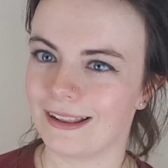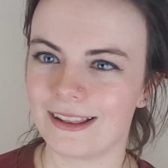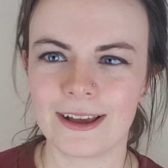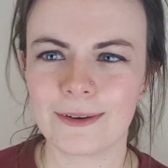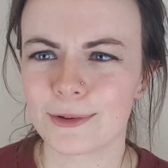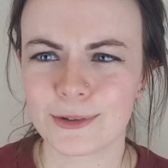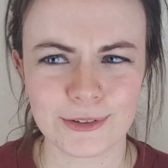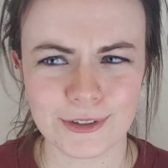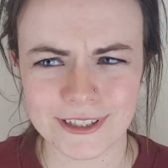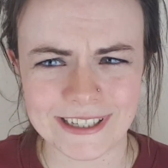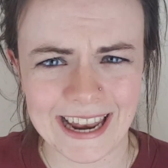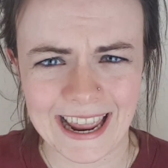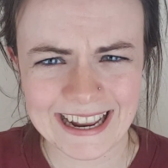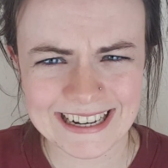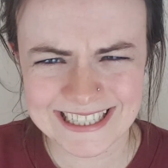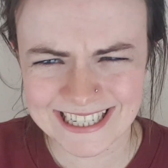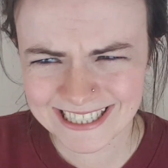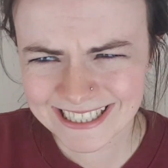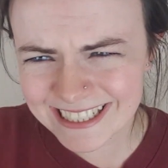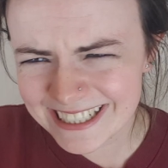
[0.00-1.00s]
That wasn't
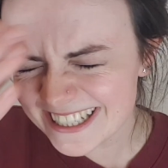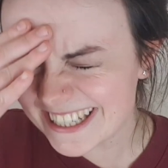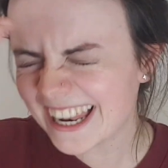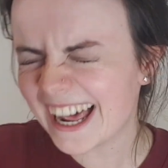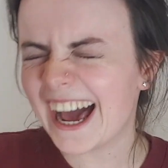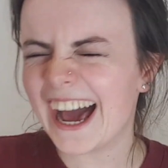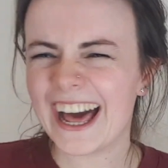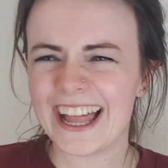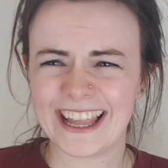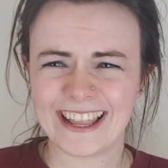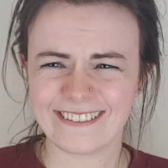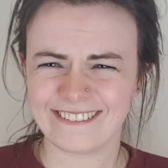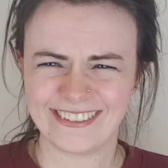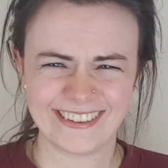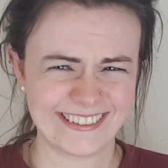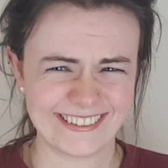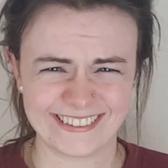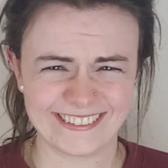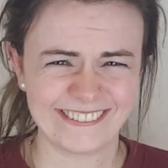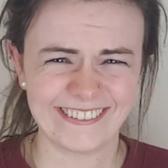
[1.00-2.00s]
Canadian.
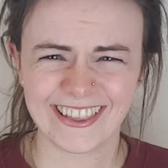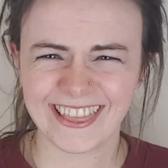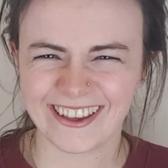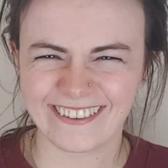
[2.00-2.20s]
I don't know what